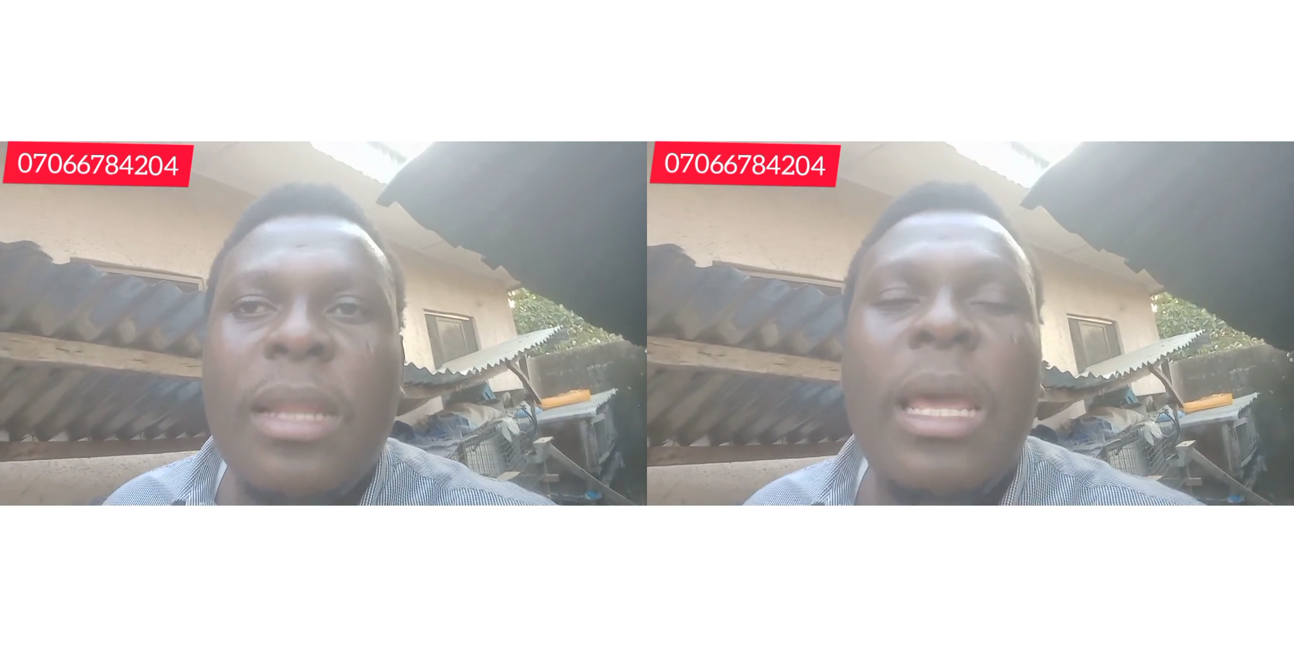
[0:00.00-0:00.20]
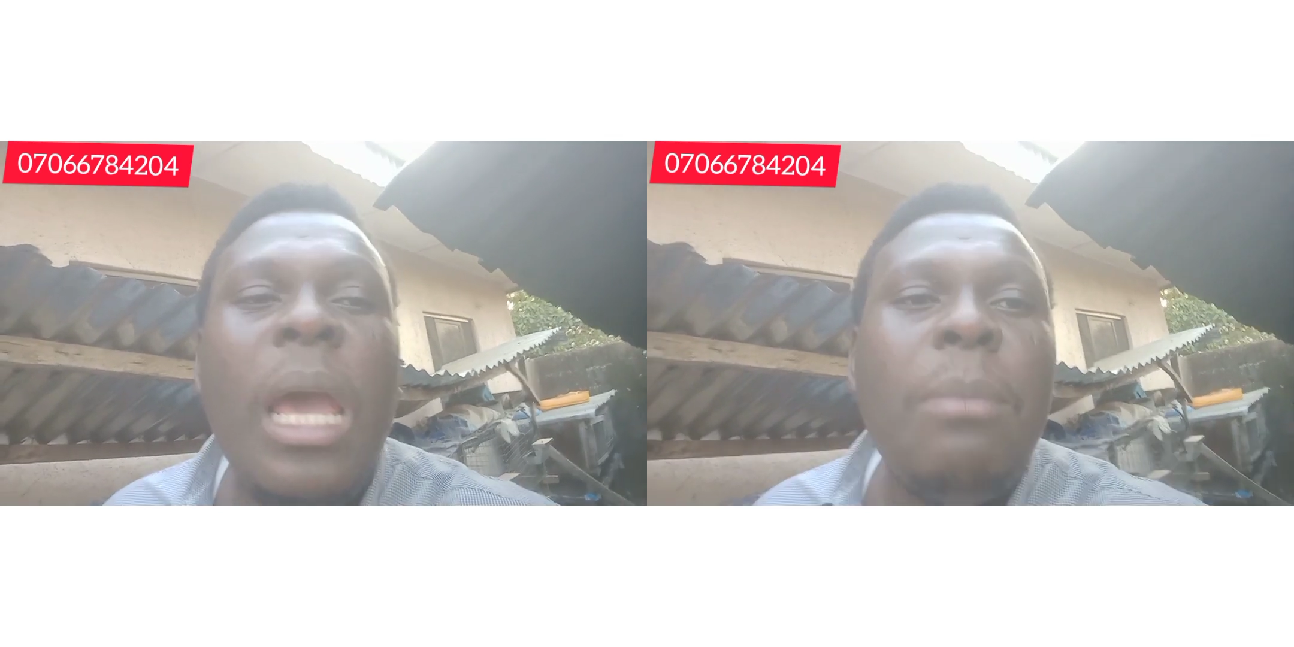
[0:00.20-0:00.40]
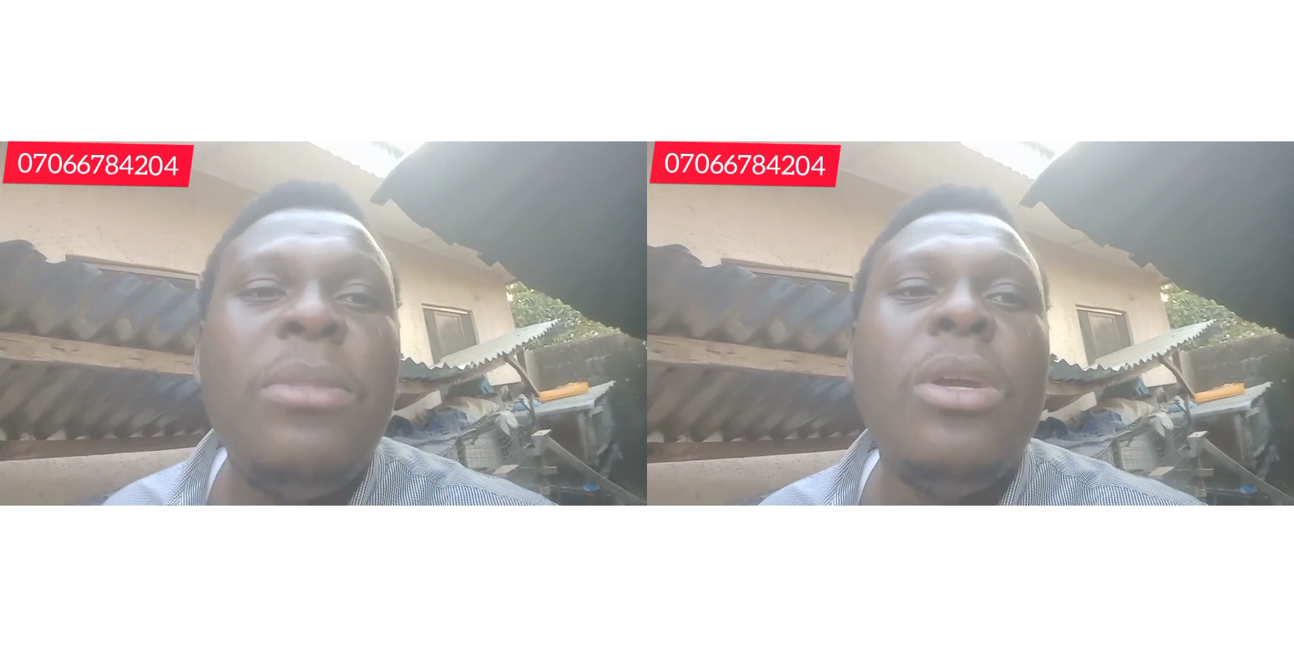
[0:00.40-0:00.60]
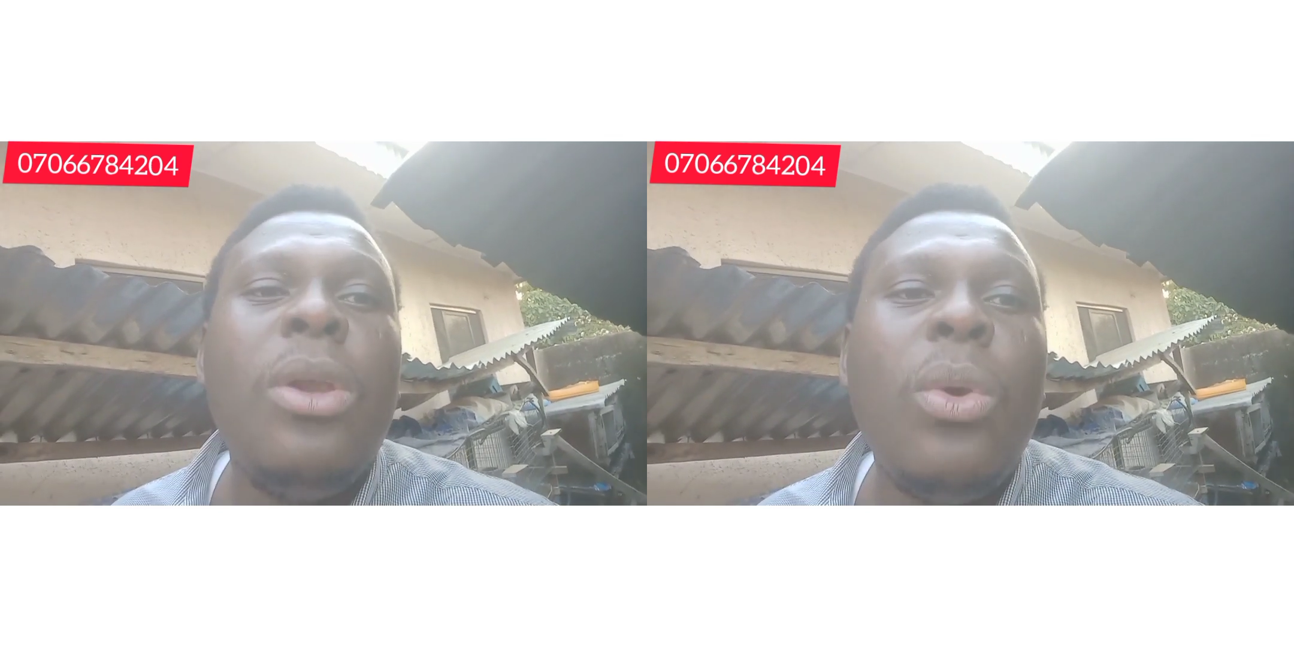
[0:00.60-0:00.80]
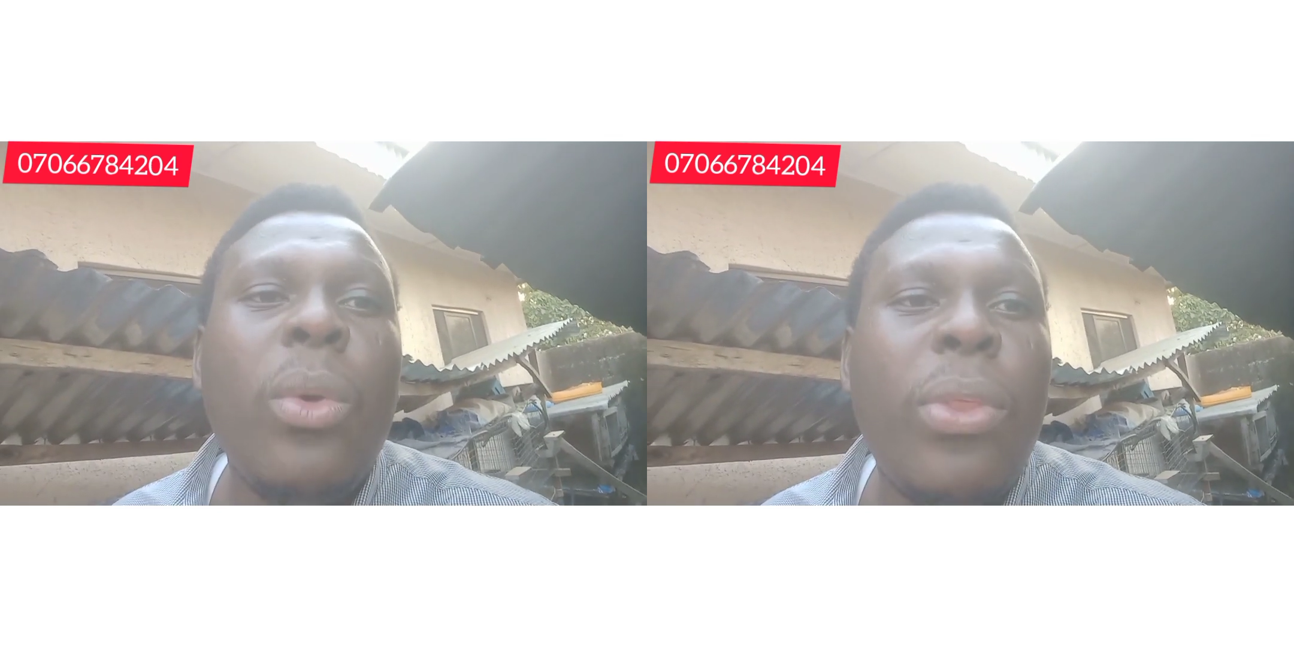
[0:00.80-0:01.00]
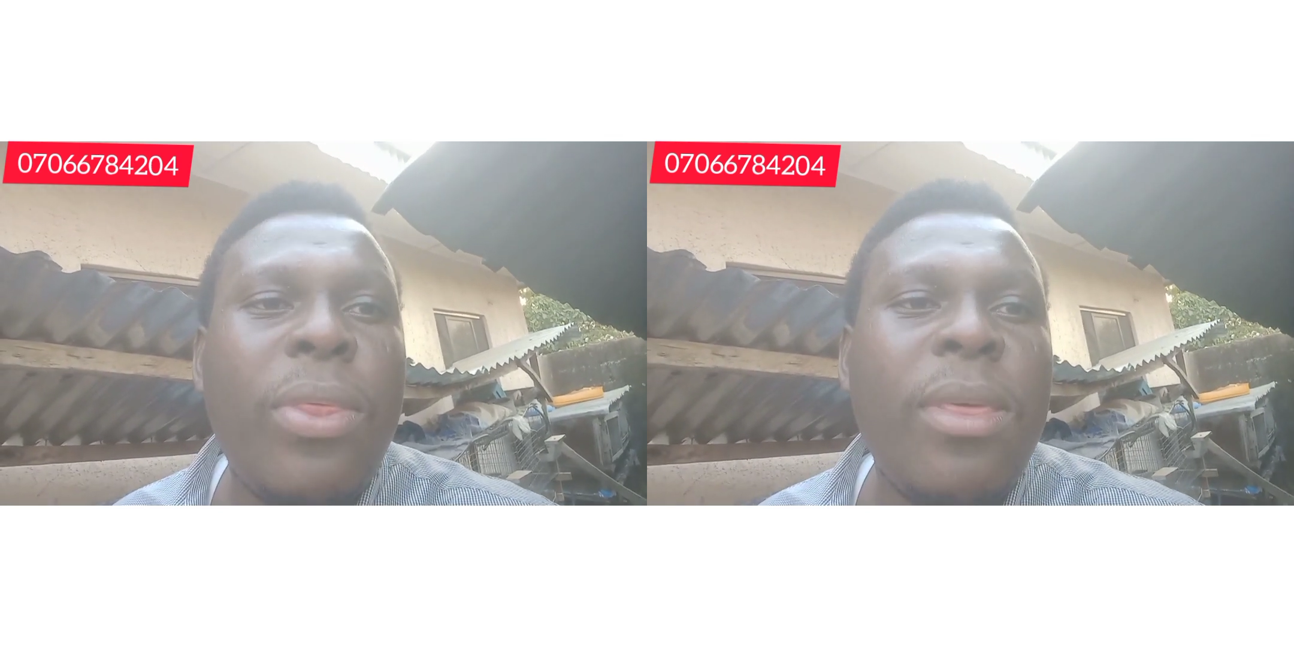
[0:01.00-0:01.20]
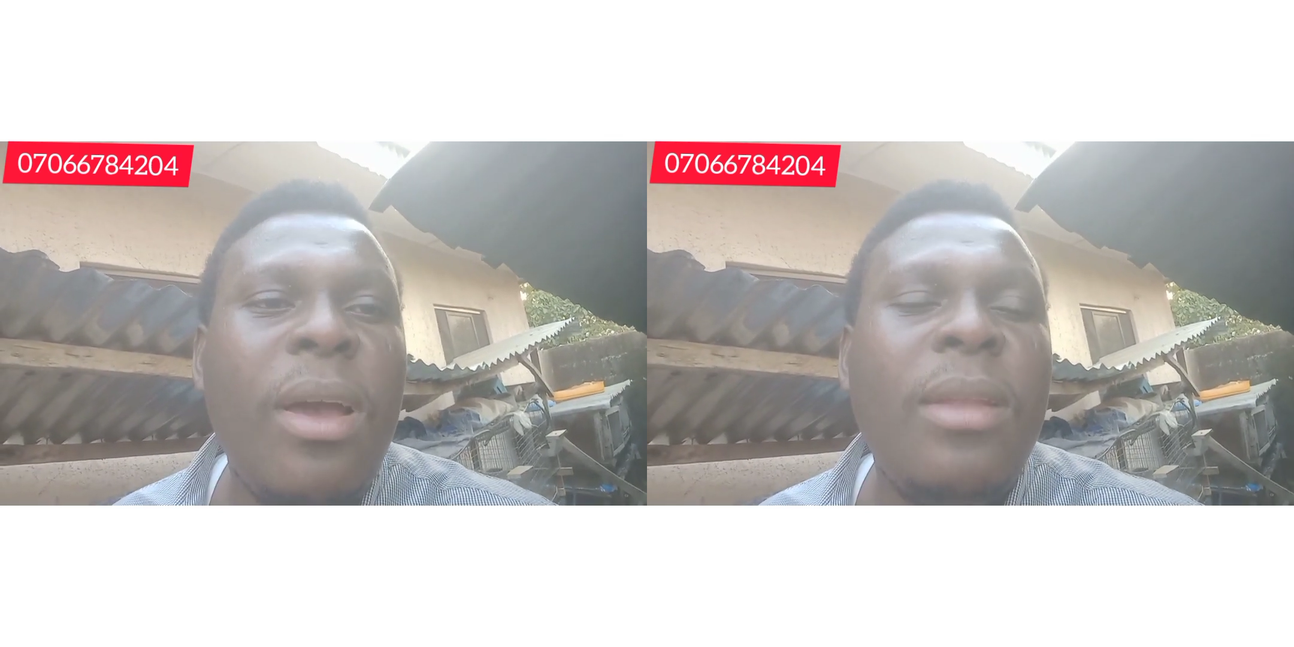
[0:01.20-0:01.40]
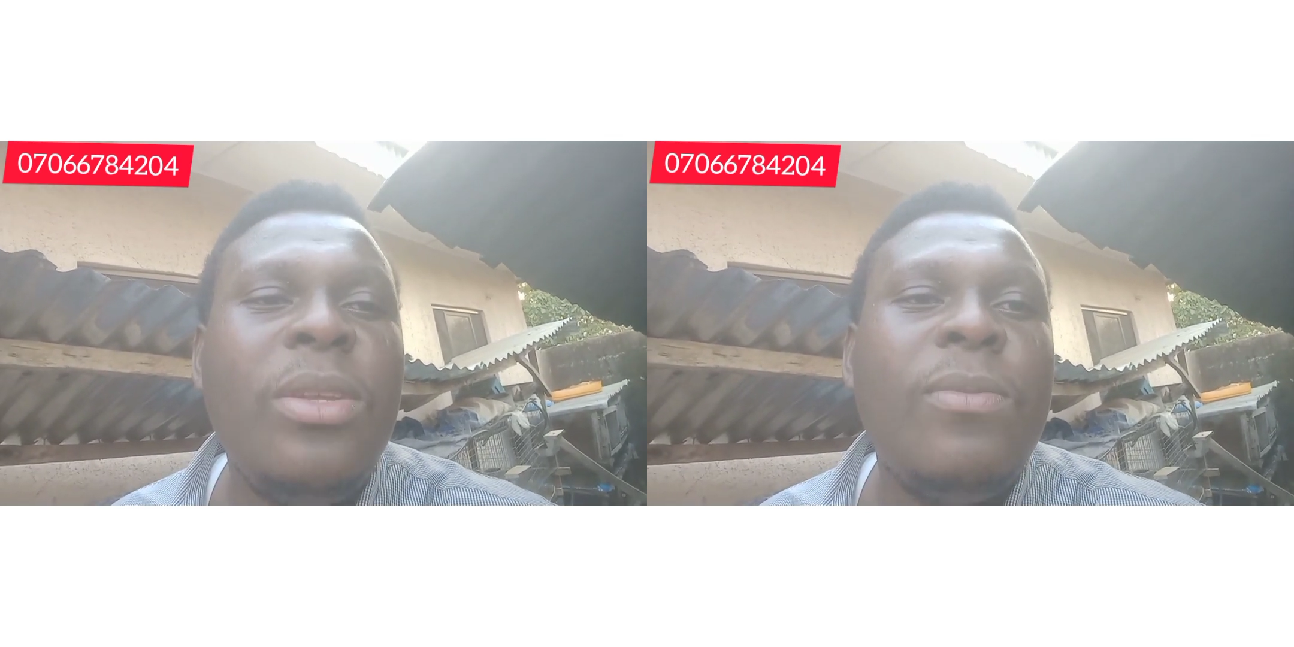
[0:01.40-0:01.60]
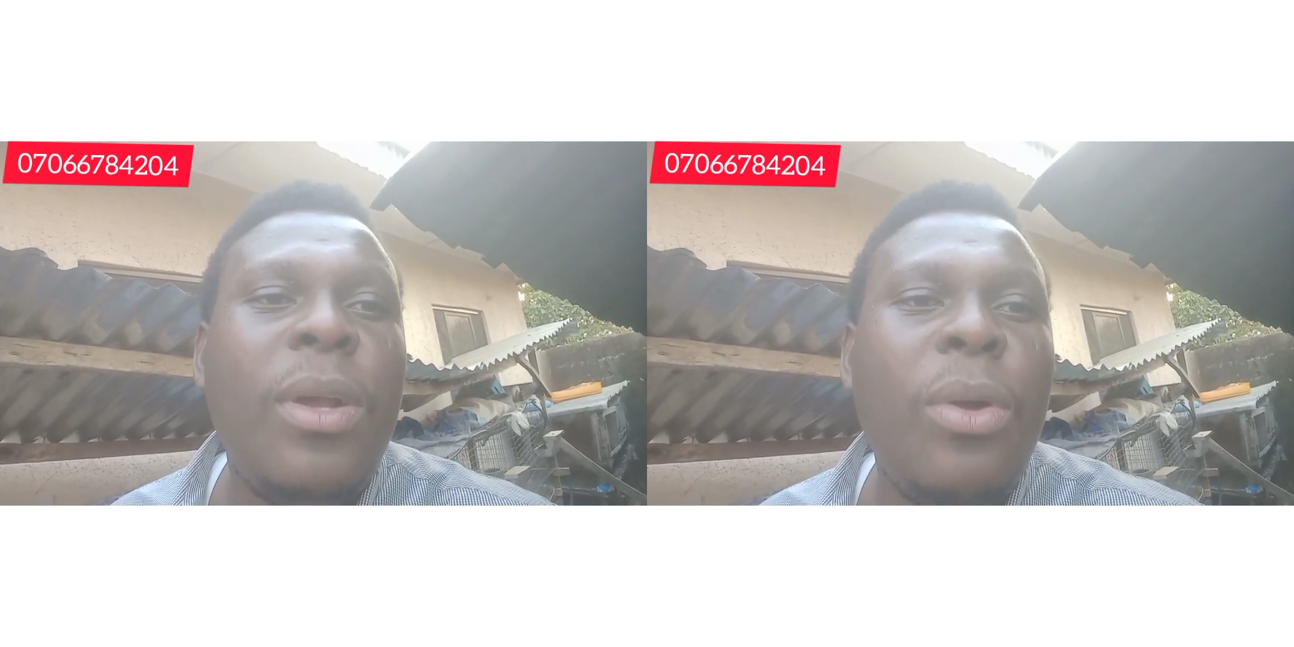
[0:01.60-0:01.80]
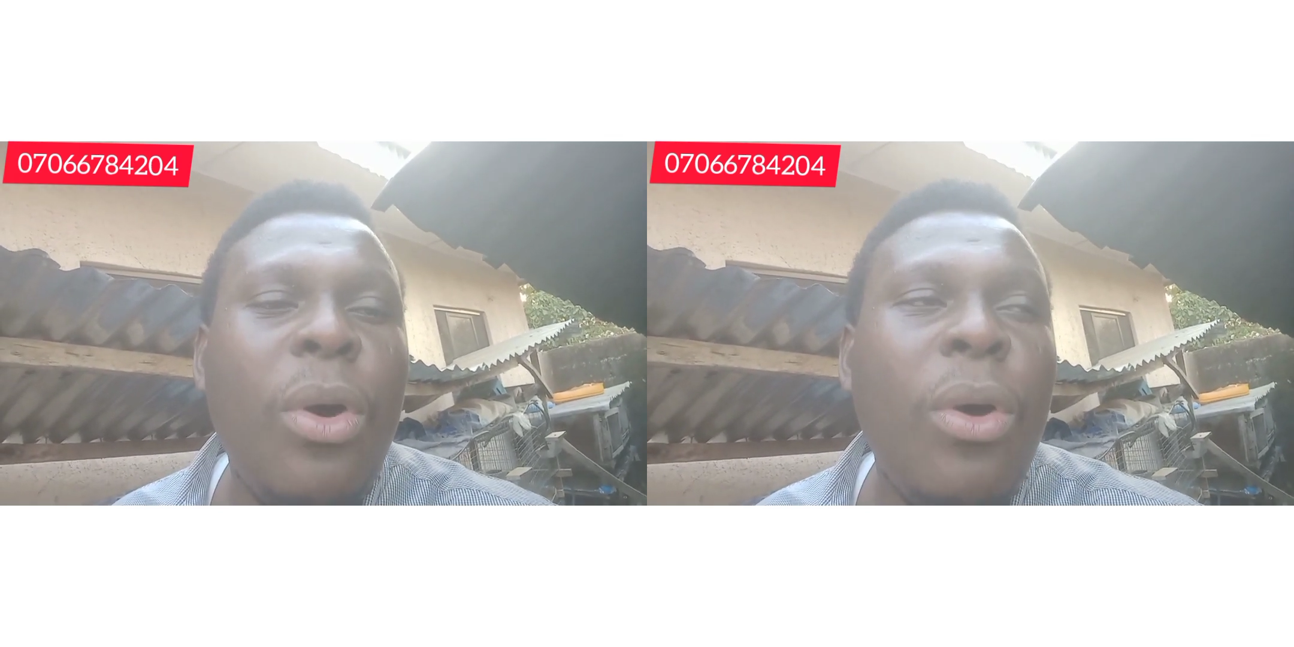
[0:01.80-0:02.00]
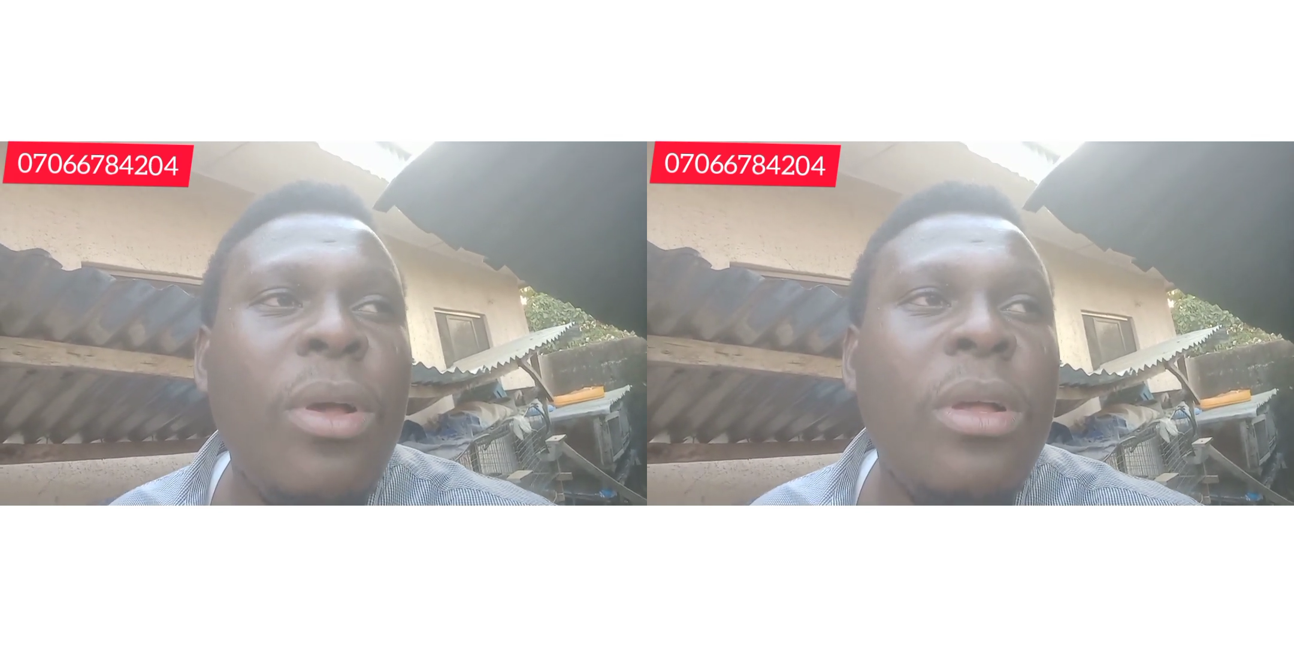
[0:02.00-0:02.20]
help the growth and the overall